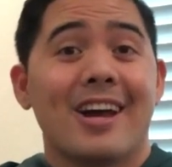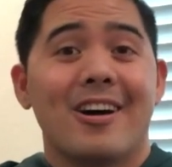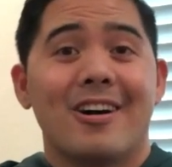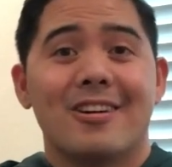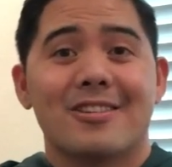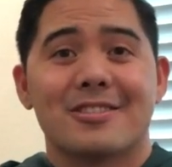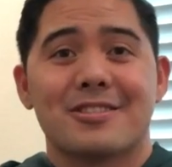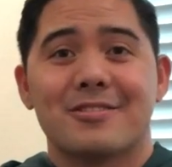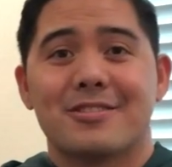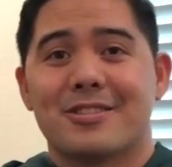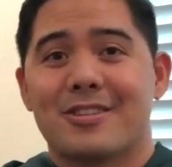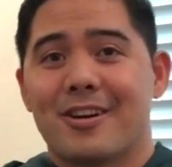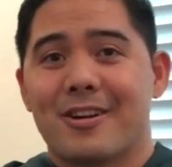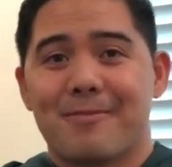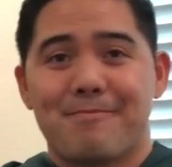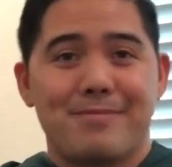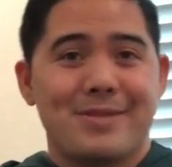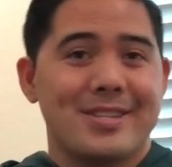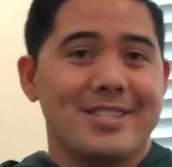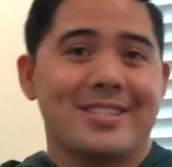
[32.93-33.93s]
Also starting
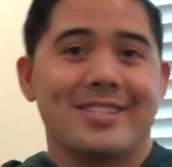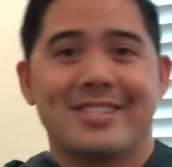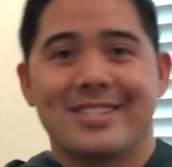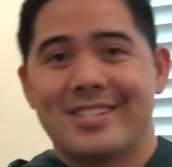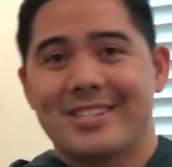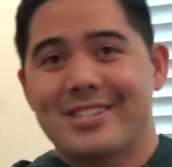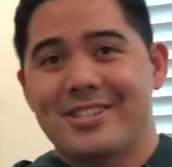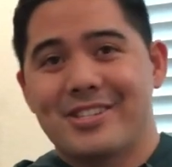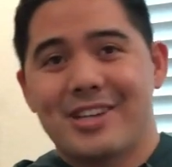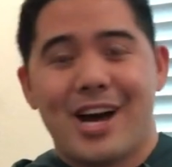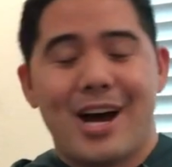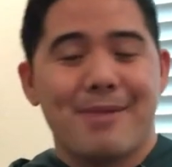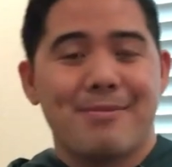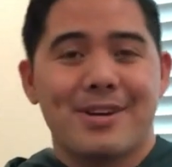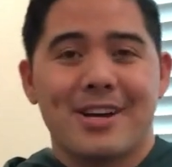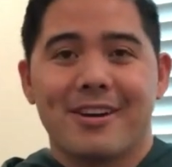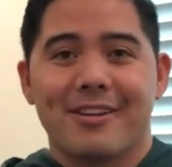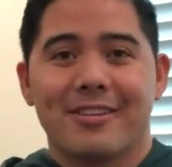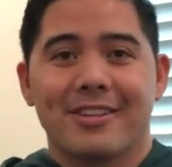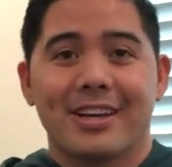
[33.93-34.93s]
business and a job and
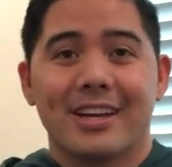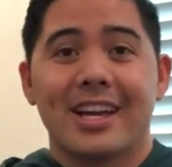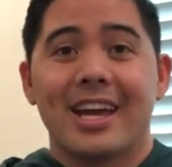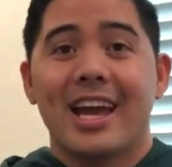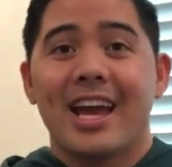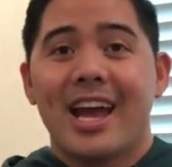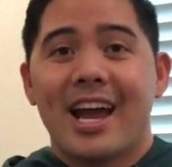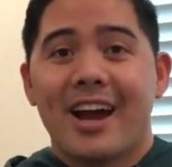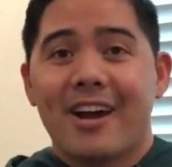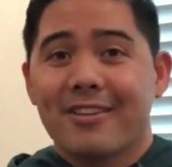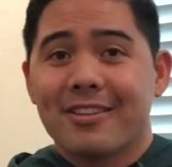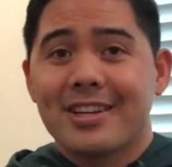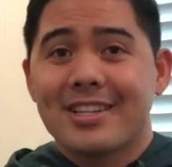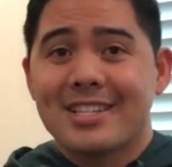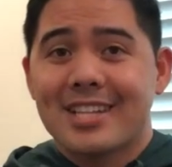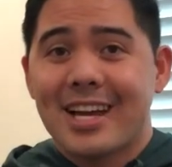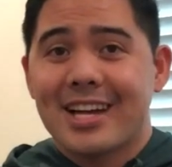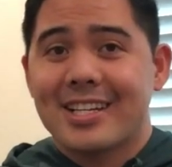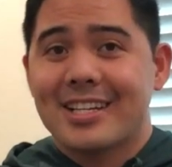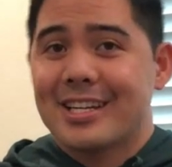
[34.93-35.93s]
everything. Everything's
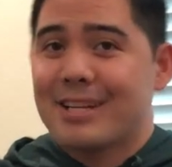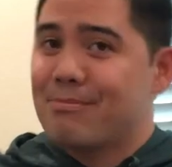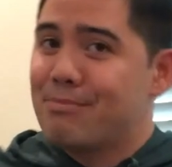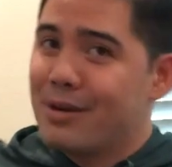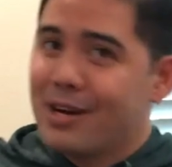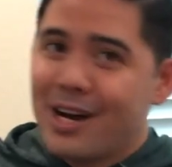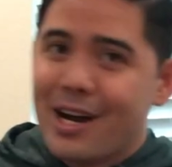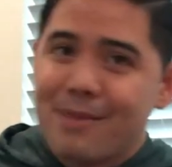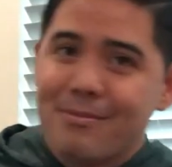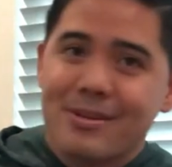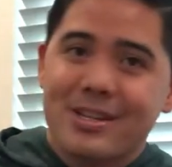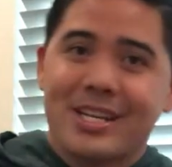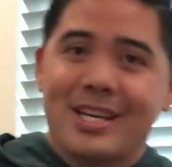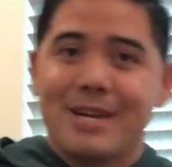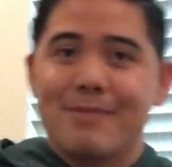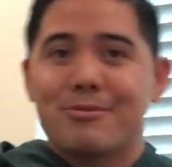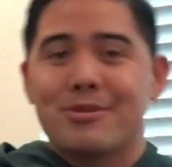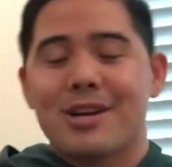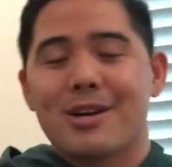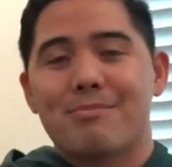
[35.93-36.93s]
hectic, but I'm gonna
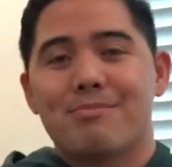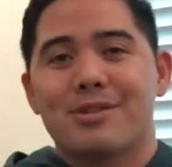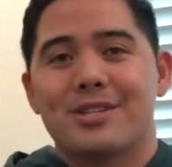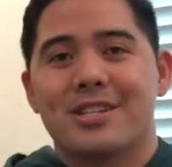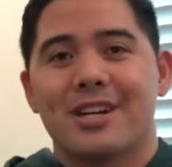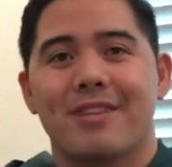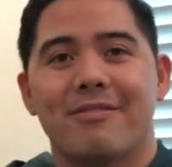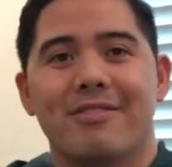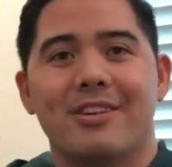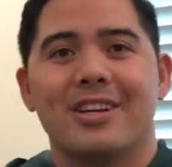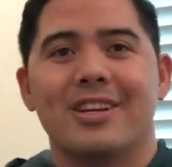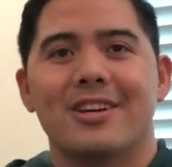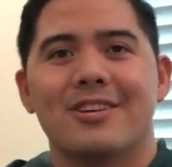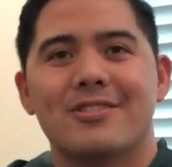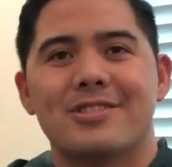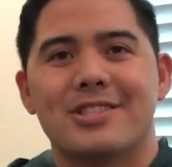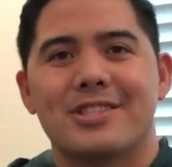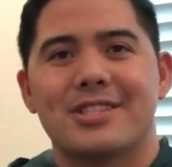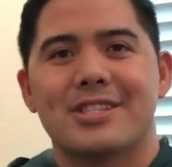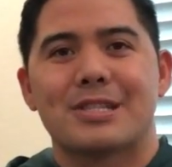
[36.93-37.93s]
keep trying to push out
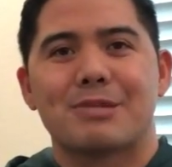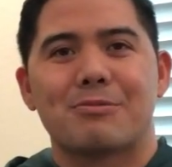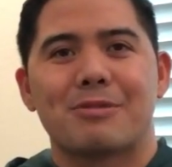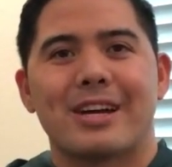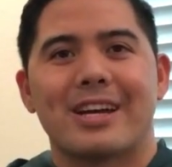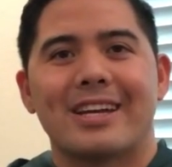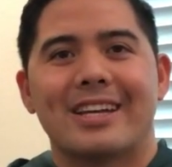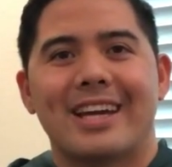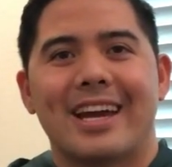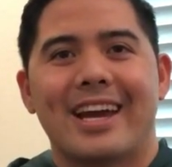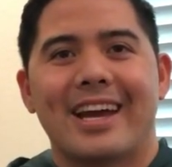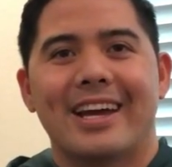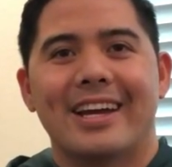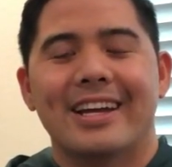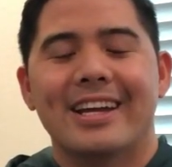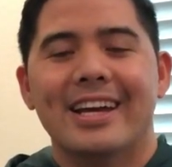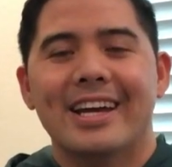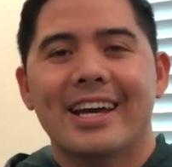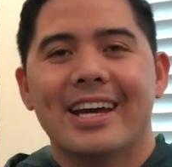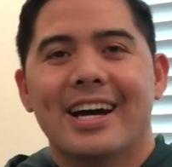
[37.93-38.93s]
videos just when I can.